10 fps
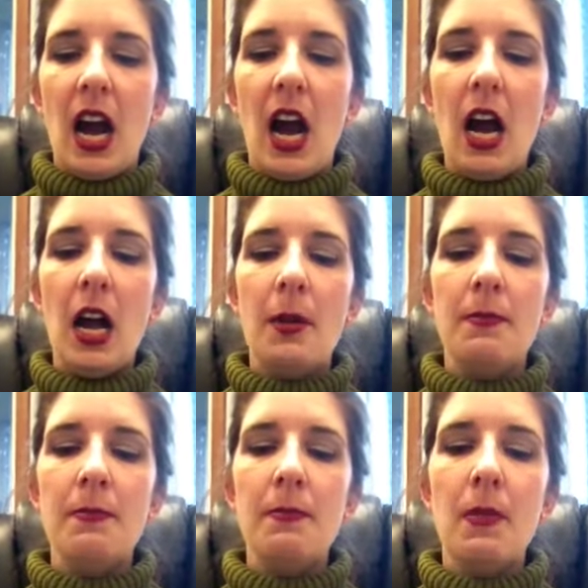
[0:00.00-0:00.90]

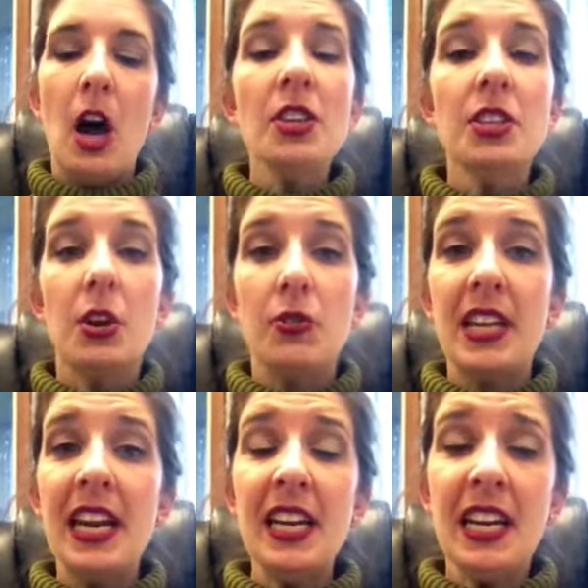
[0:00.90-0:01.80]
Also,
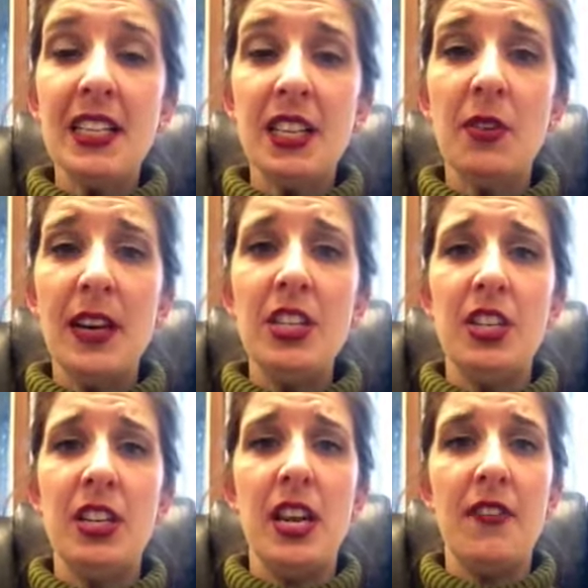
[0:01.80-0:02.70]
take into
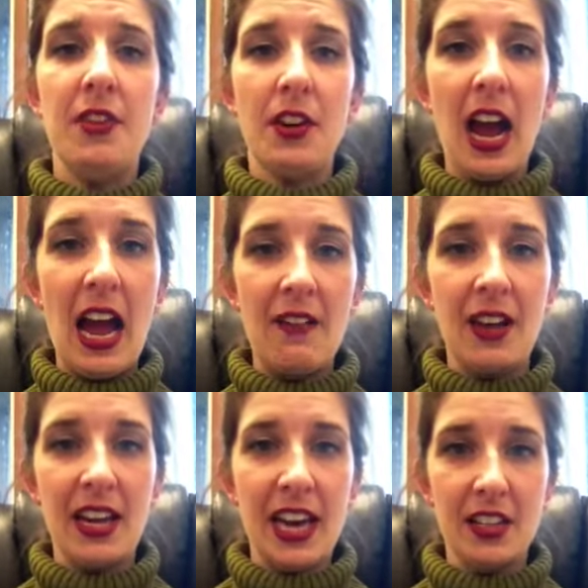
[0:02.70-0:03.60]
consideration if you have
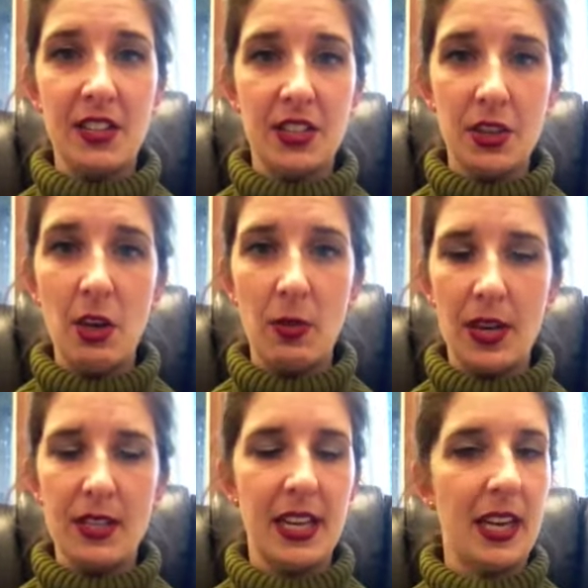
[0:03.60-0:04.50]
a guest
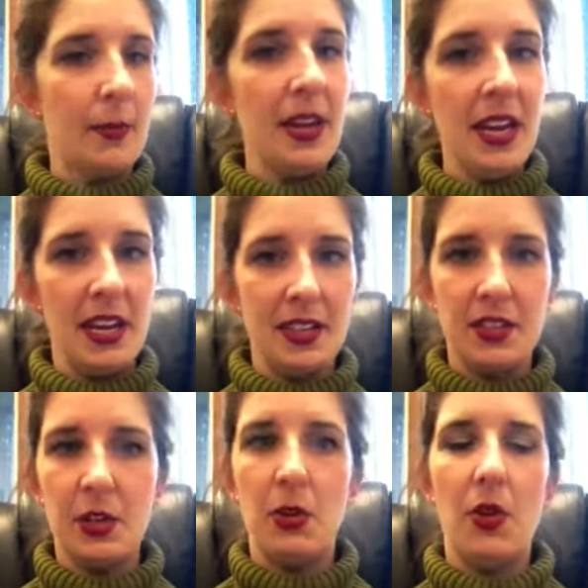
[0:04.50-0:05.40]
soloist, like a
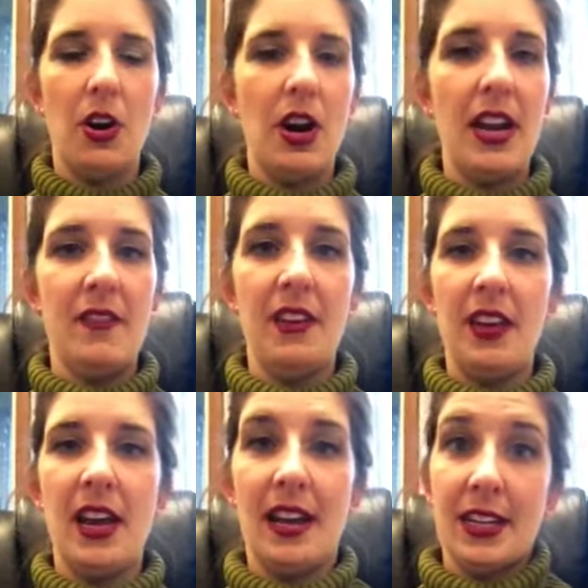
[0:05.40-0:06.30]
pianist or even
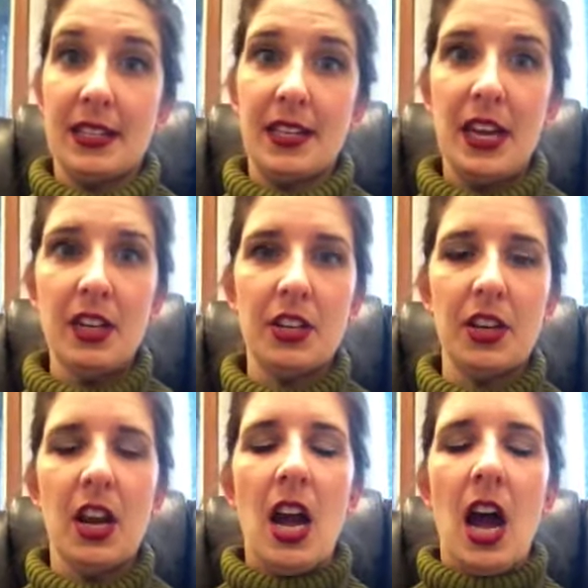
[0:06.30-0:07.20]
a guest conductor.
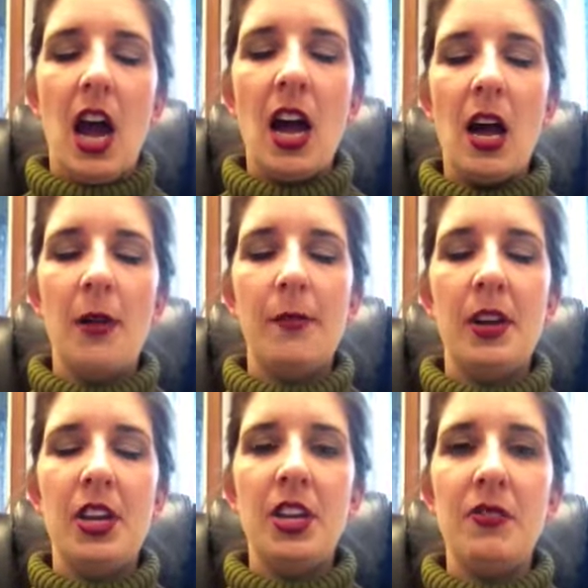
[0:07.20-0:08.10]

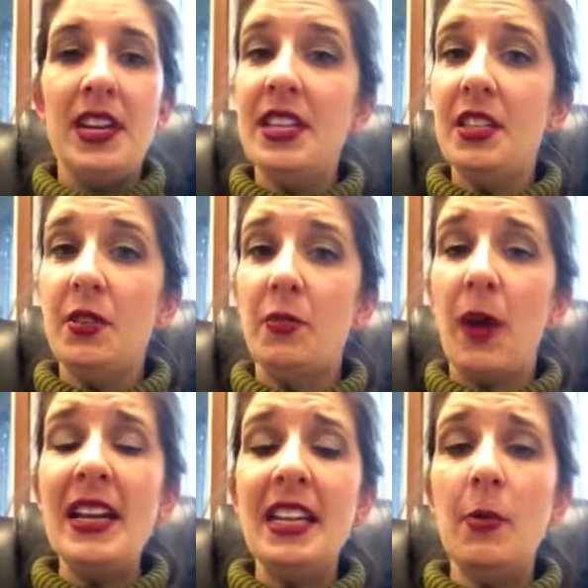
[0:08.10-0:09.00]
You need to
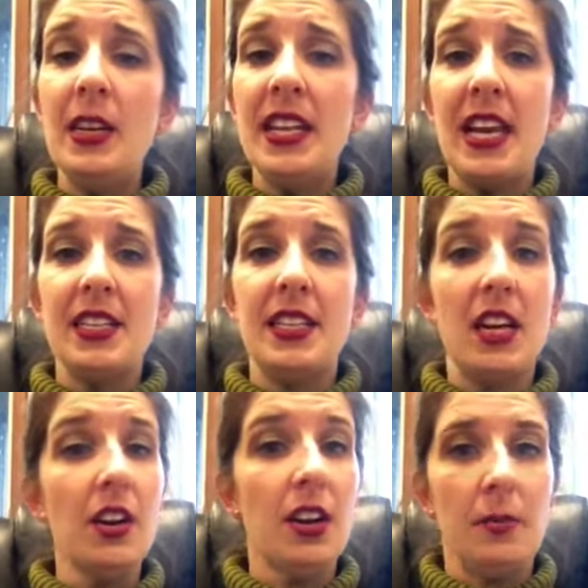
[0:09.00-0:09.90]
write down what days
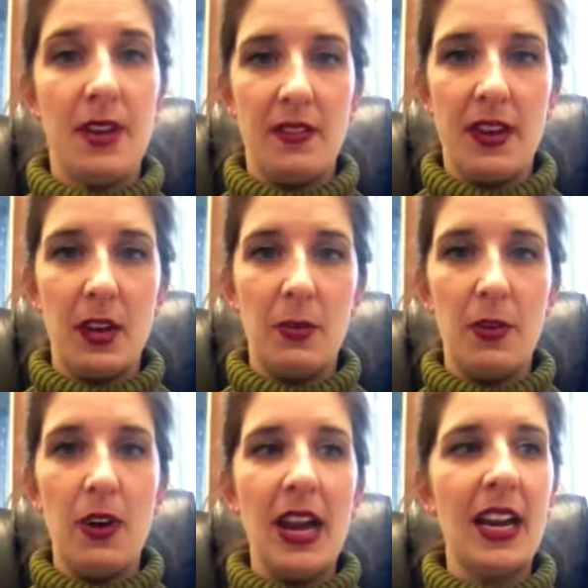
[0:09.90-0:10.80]
they're going to be
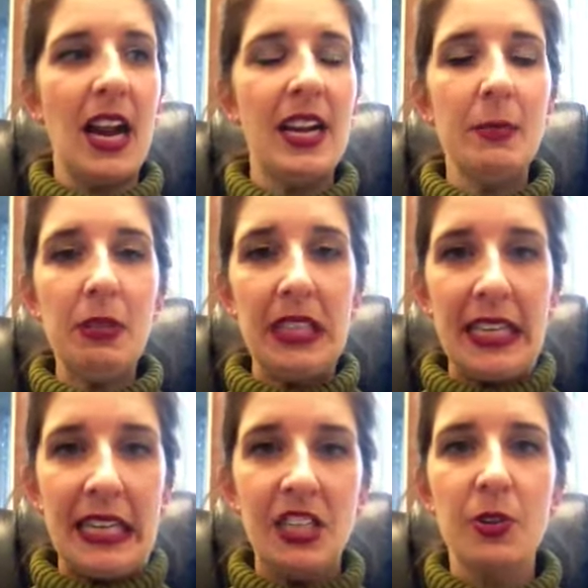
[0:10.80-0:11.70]
available and kind of
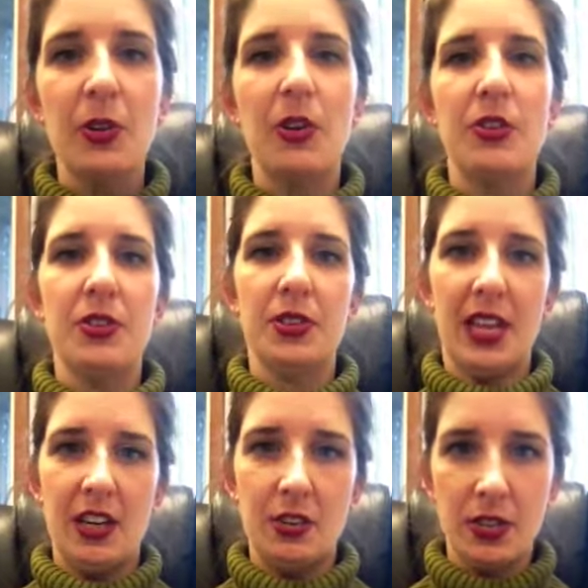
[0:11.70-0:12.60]
plan your rehearsal
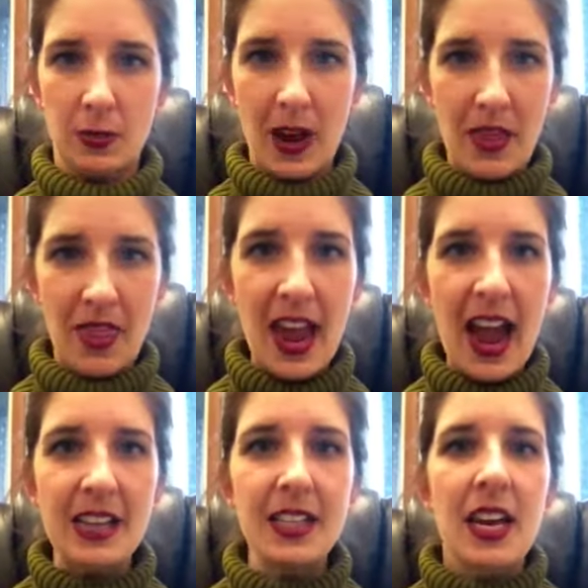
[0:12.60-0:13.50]
schedules around
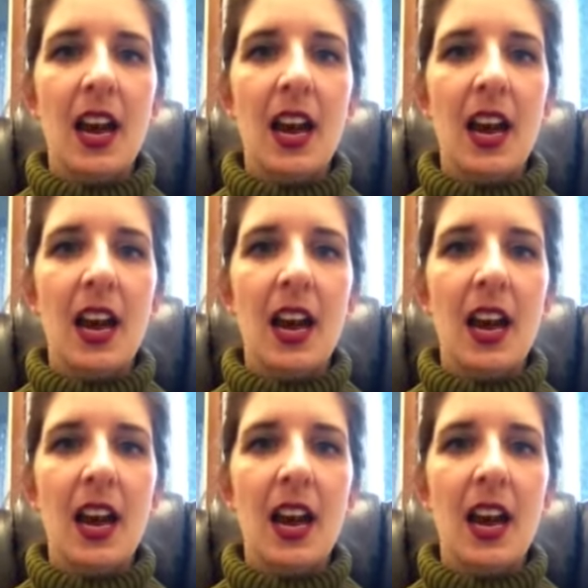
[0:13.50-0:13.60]
that.